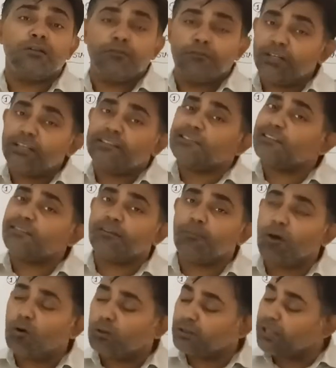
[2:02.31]
we discuss
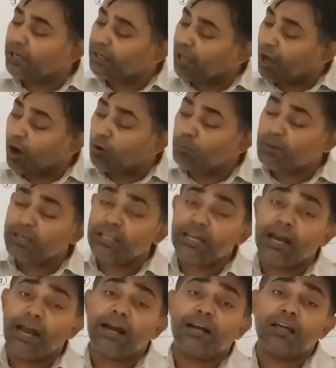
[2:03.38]
about that how many
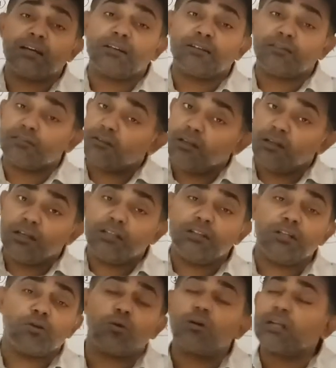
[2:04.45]
head occurs in
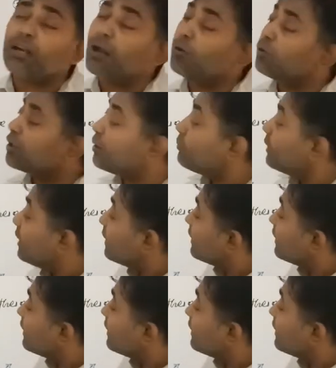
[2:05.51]
the total outcome.